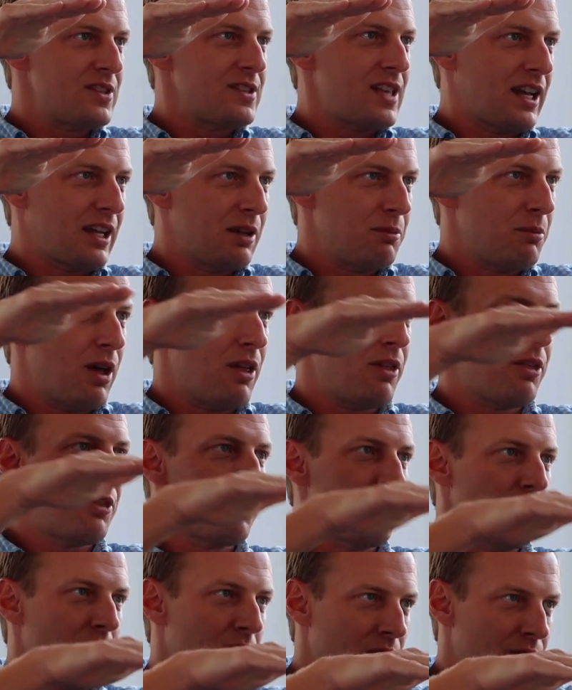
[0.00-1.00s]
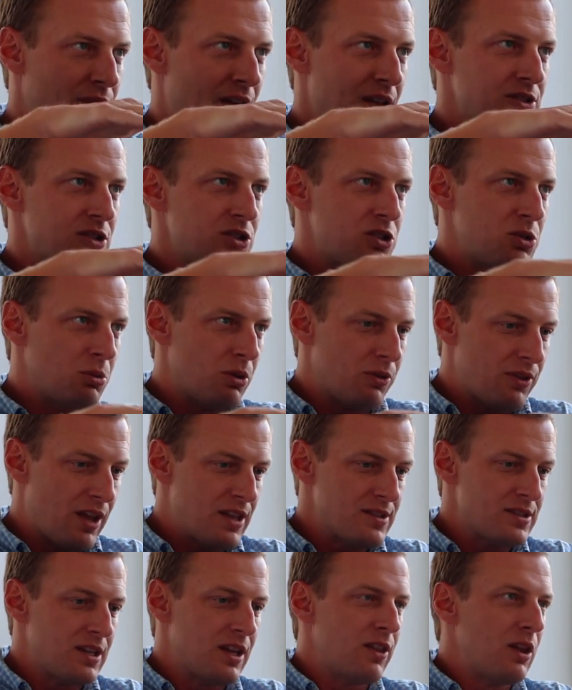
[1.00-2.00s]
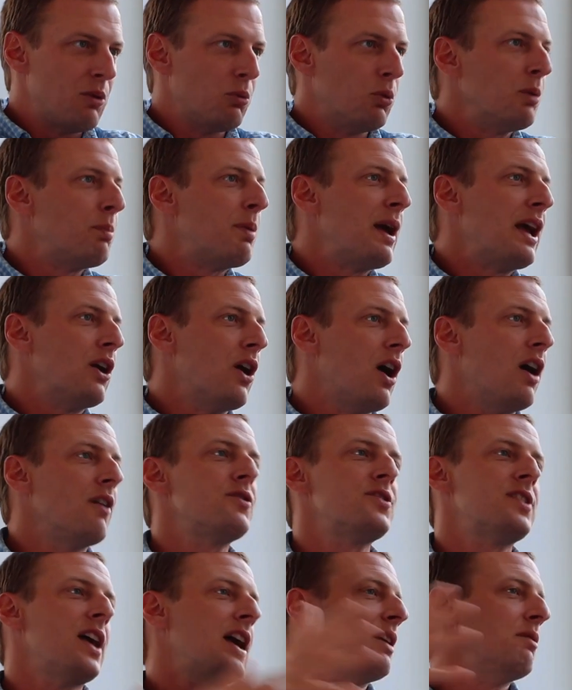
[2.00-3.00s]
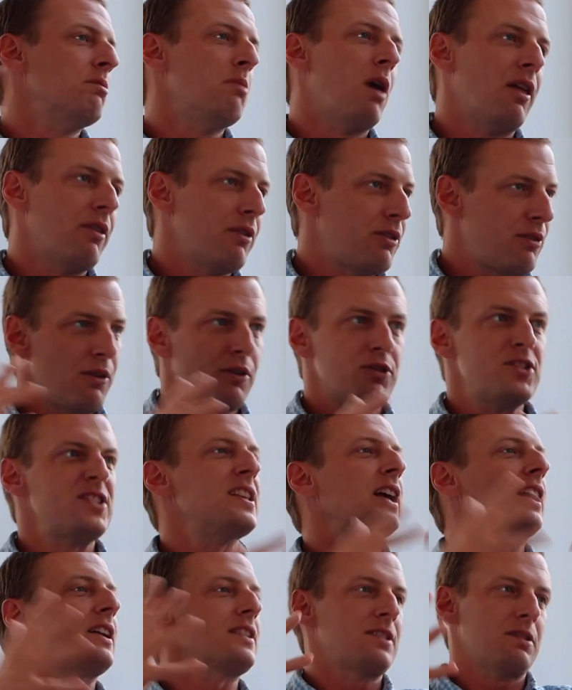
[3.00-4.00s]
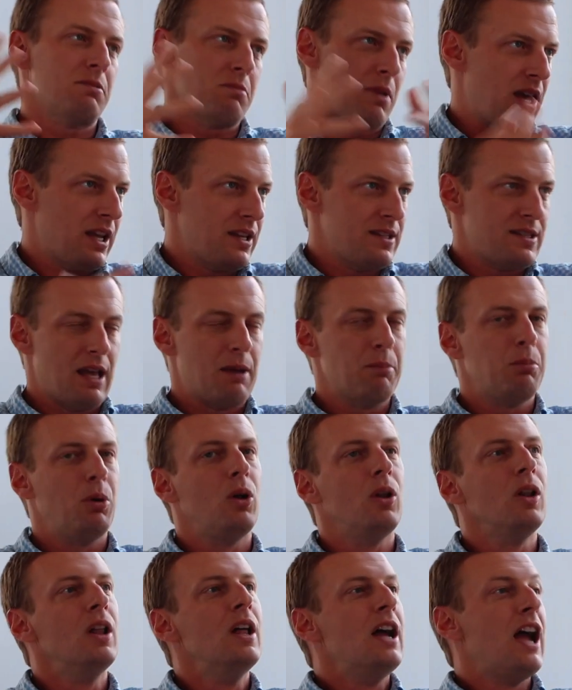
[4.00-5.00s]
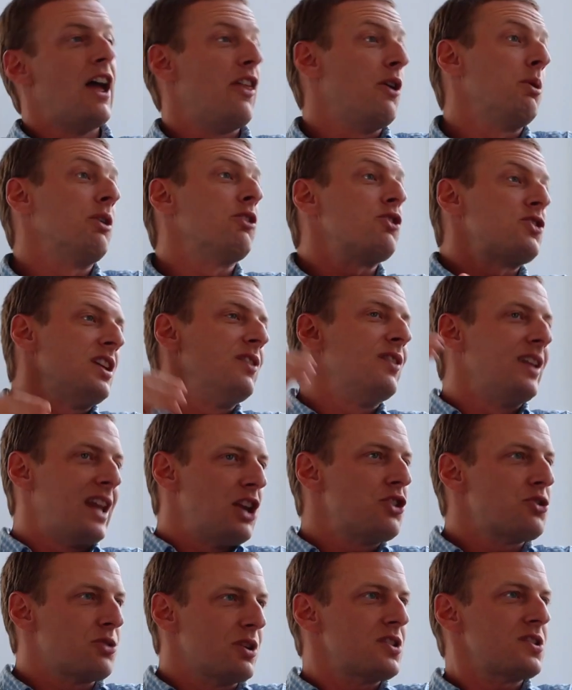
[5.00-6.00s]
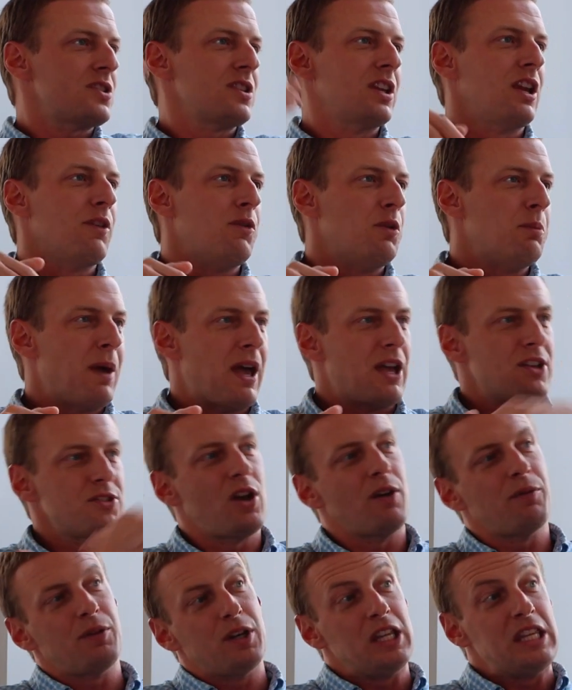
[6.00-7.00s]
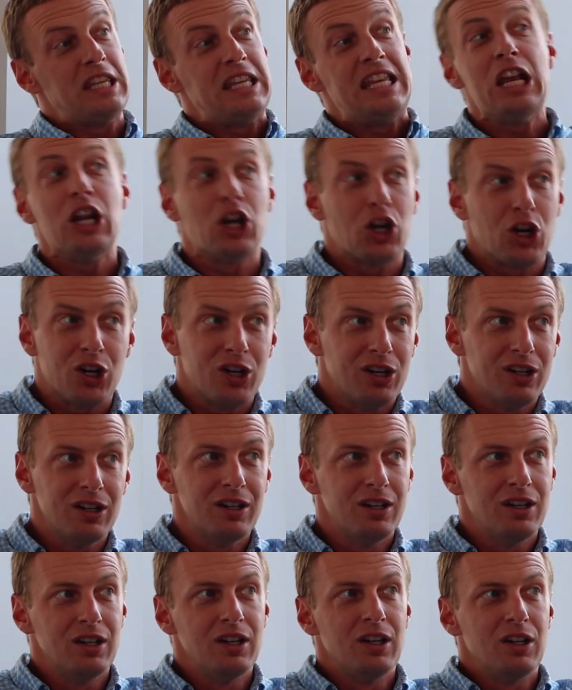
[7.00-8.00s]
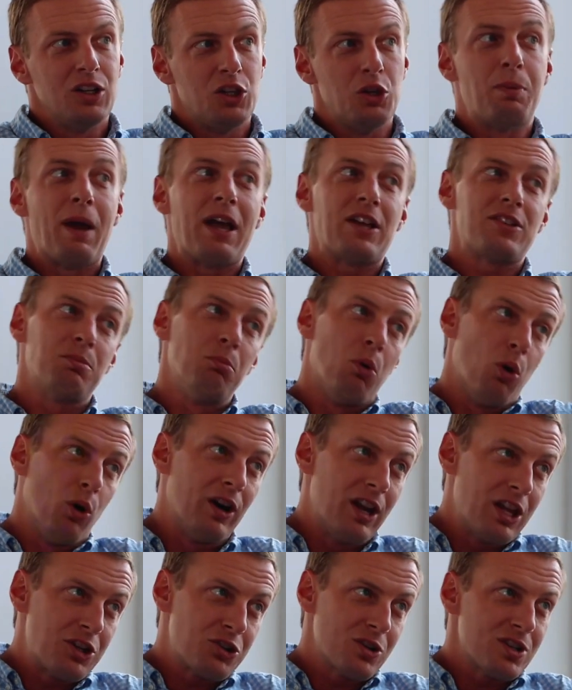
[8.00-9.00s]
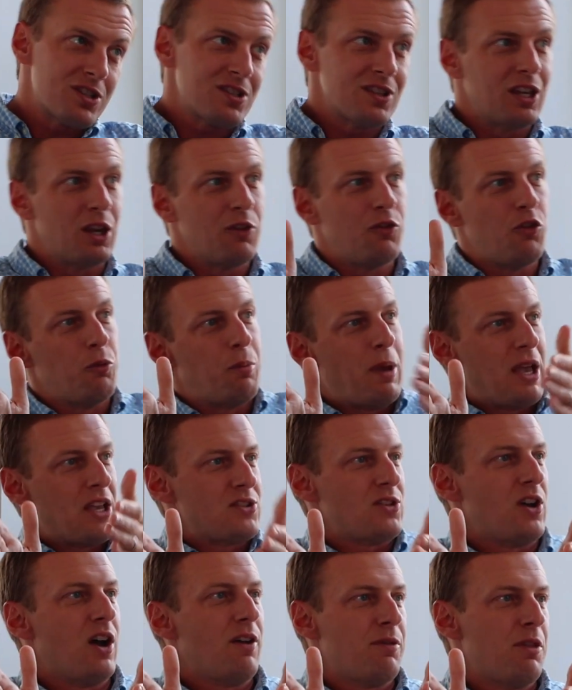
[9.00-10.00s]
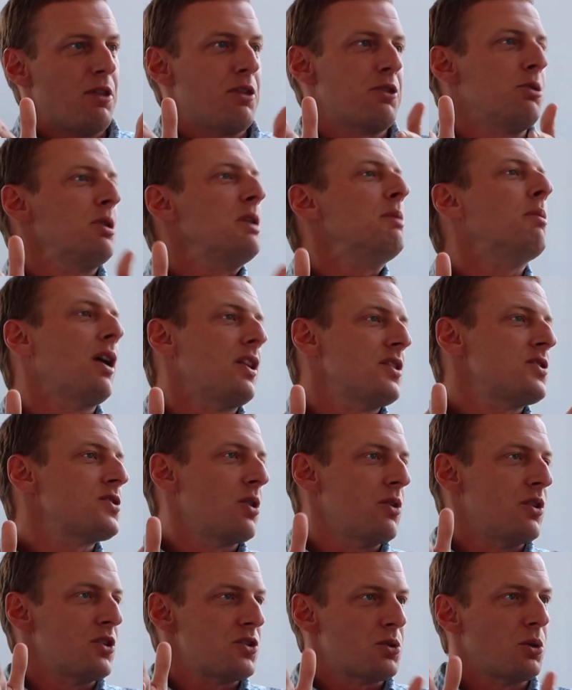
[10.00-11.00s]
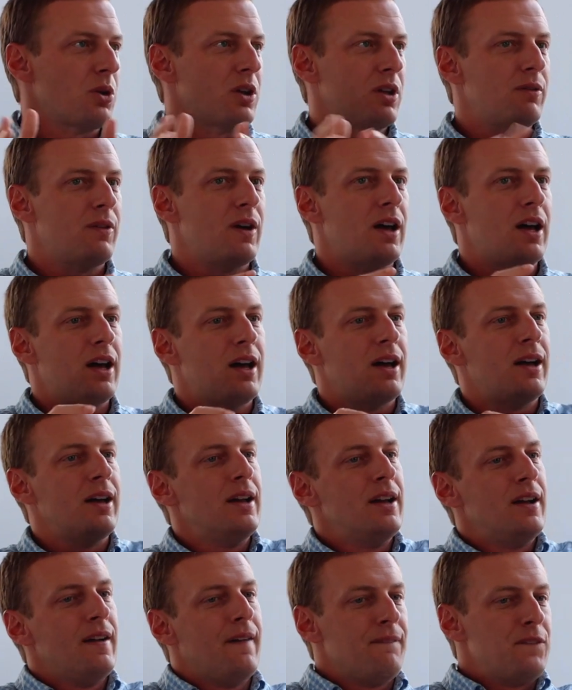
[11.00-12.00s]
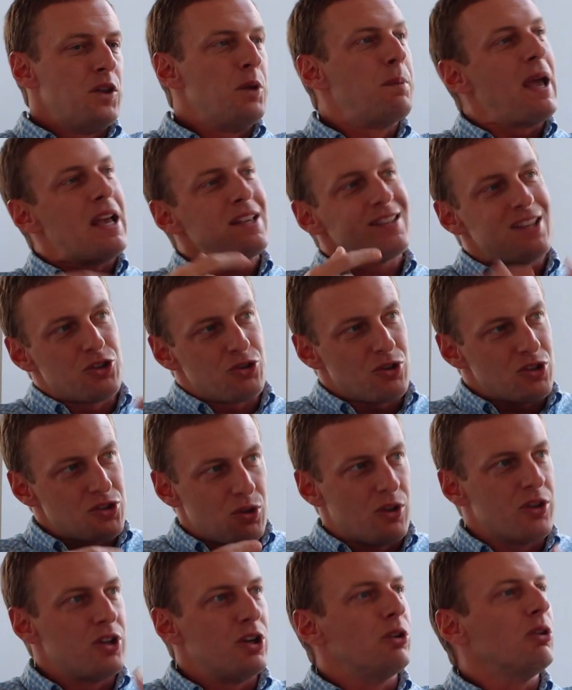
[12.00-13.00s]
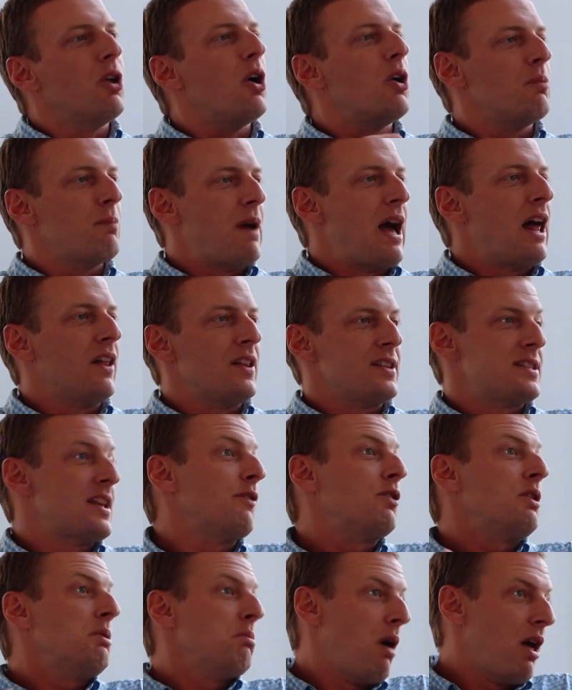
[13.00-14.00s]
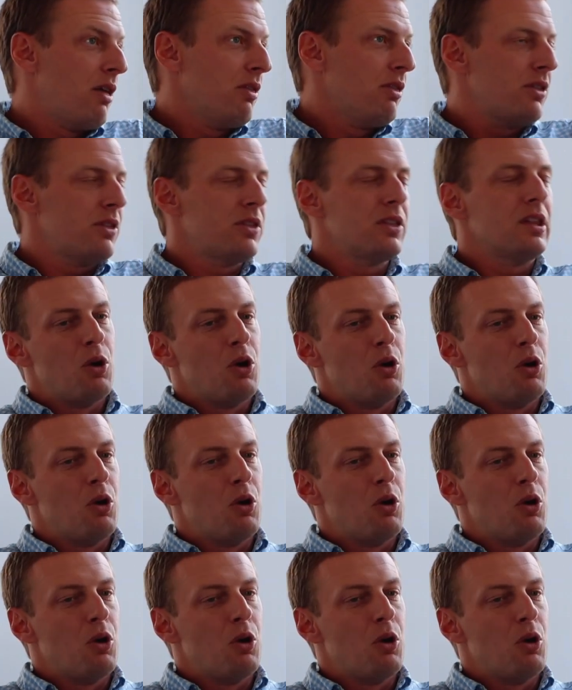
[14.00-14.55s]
the second month, $300,000, $200,000, and then we're paid off, say in month 6 in my example. And then we receive an interest. And if you pay us off in a year, you pay us more in interest than if you pay us off in 3 months. So there's sort of you pay us interest on your loan balance every month.